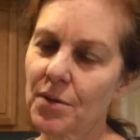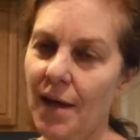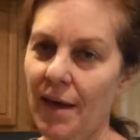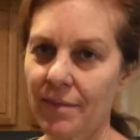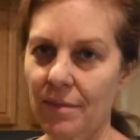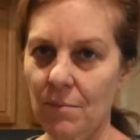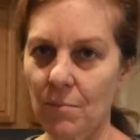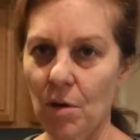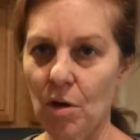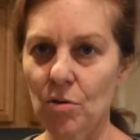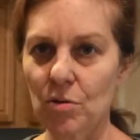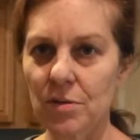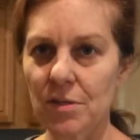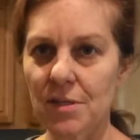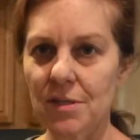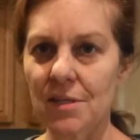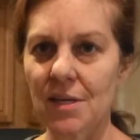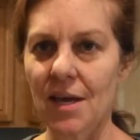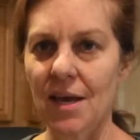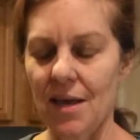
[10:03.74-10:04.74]
at the
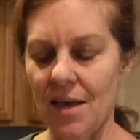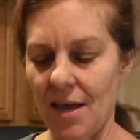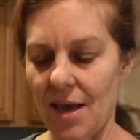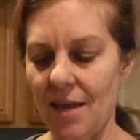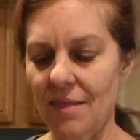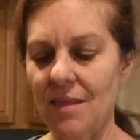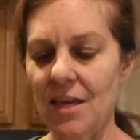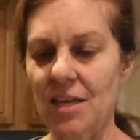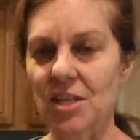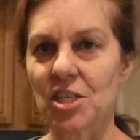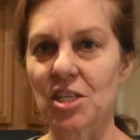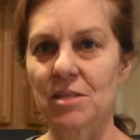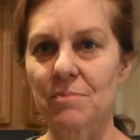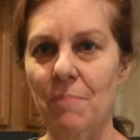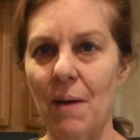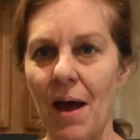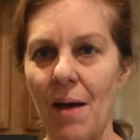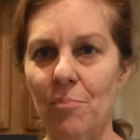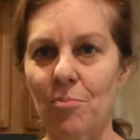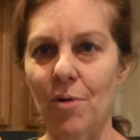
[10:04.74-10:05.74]
most, and they just
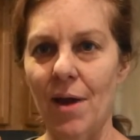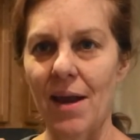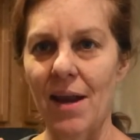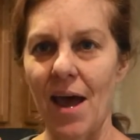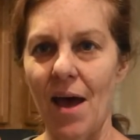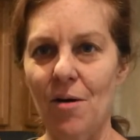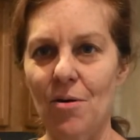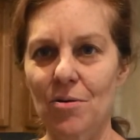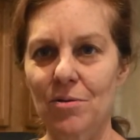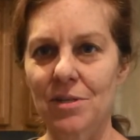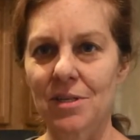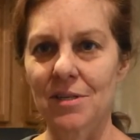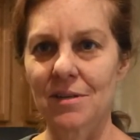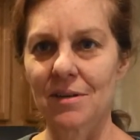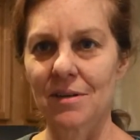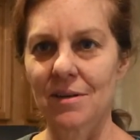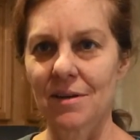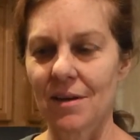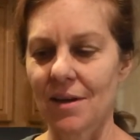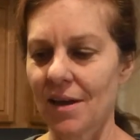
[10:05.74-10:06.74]
pop right out.
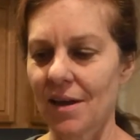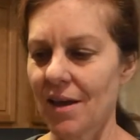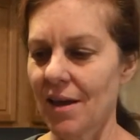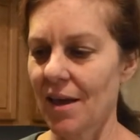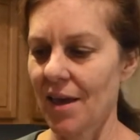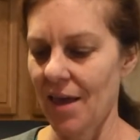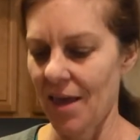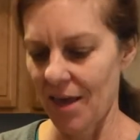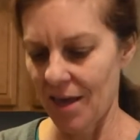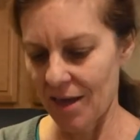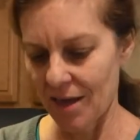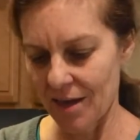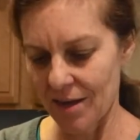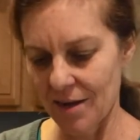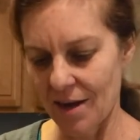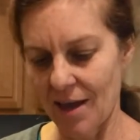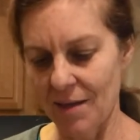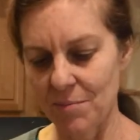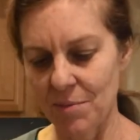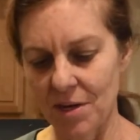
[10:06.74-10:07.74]
And
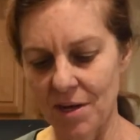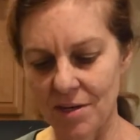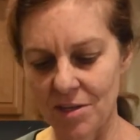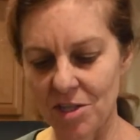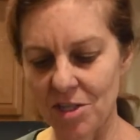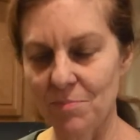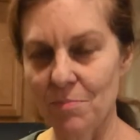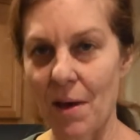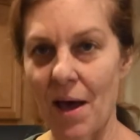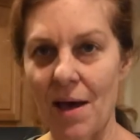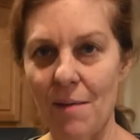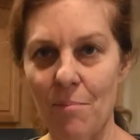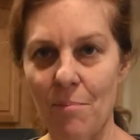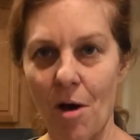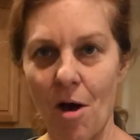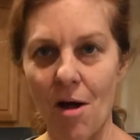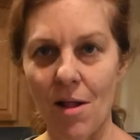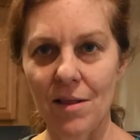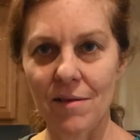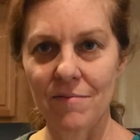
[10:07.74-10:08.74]
I'm gonna just pop
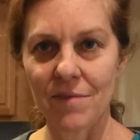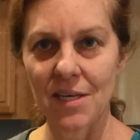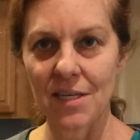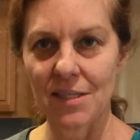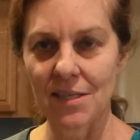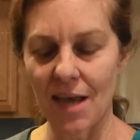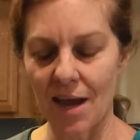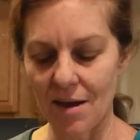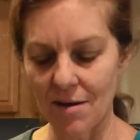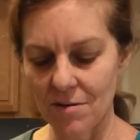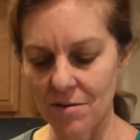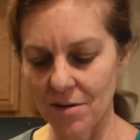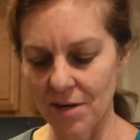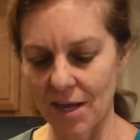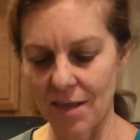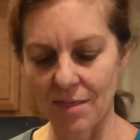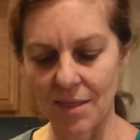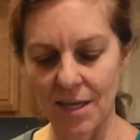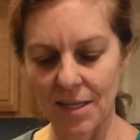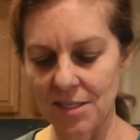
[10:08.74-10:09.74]
all of these out
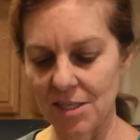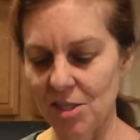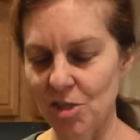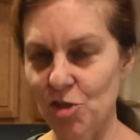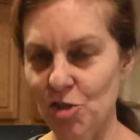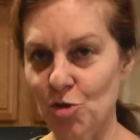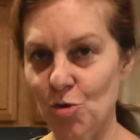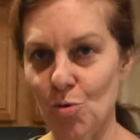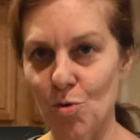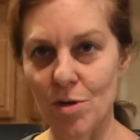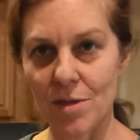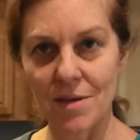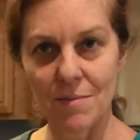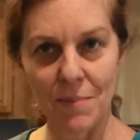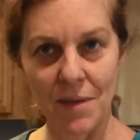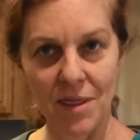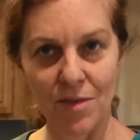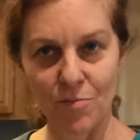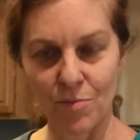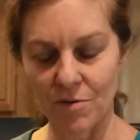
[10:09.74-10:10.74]
and then store them
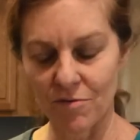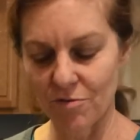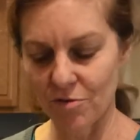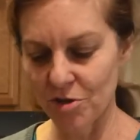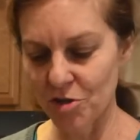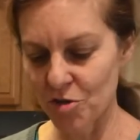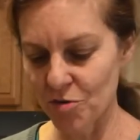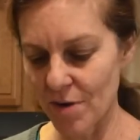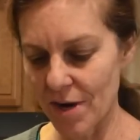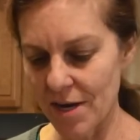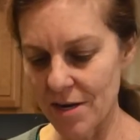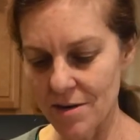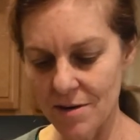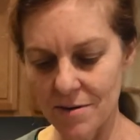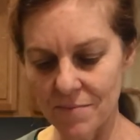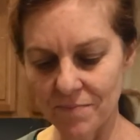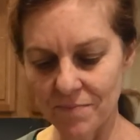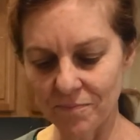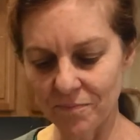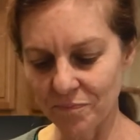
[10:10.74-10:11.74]
in the
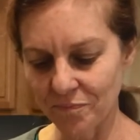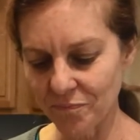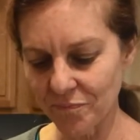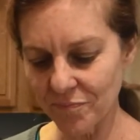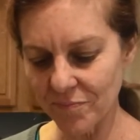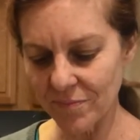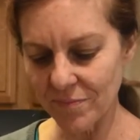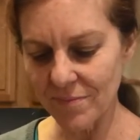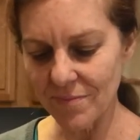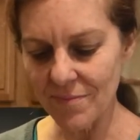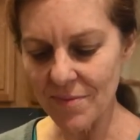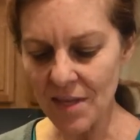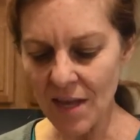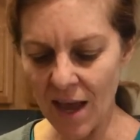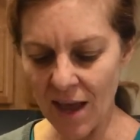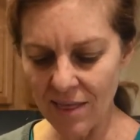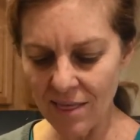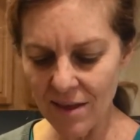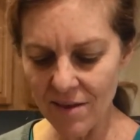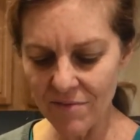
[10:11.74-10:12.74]
refrigerator.
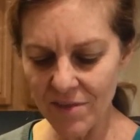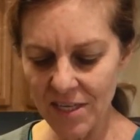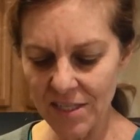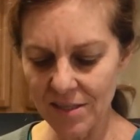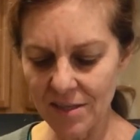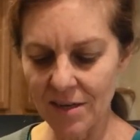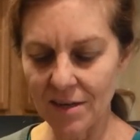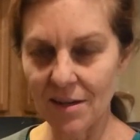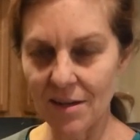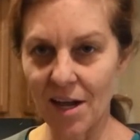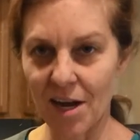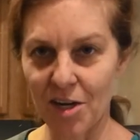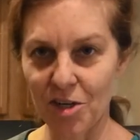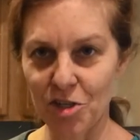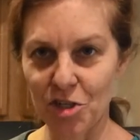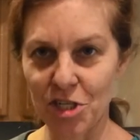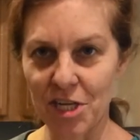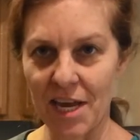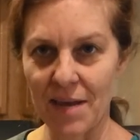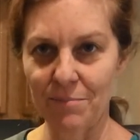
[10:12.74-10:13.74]
I love these little
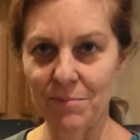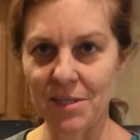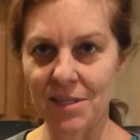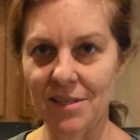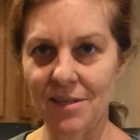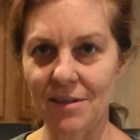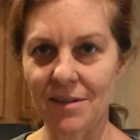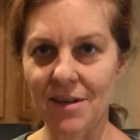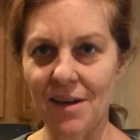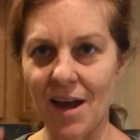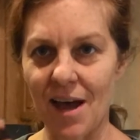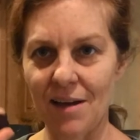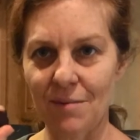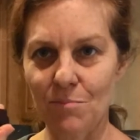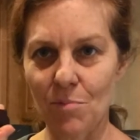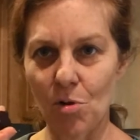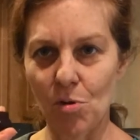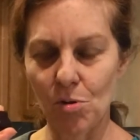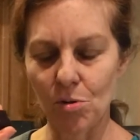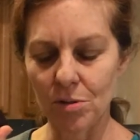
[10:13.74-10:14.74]
heart-shaped silicone
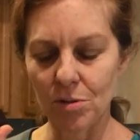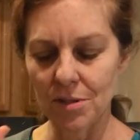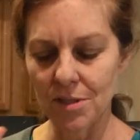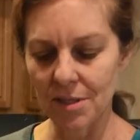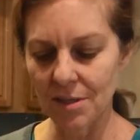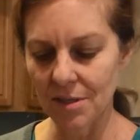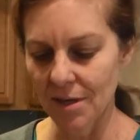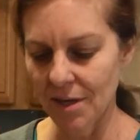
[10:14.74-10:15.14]
molds.